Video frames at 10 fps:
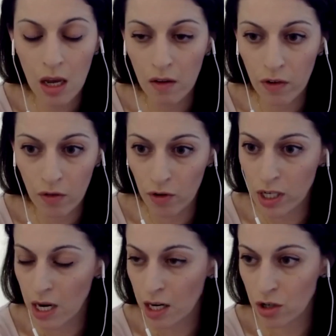Feel free
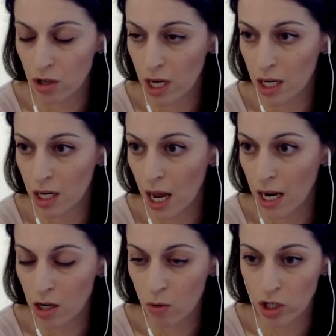to enter in
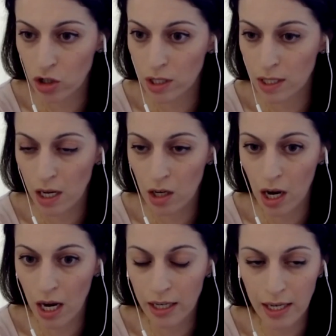any questions that you
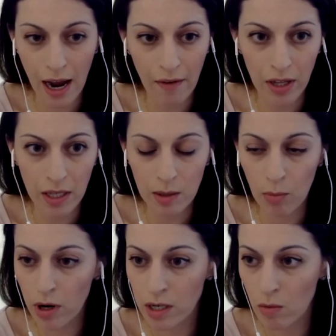guys have at this point,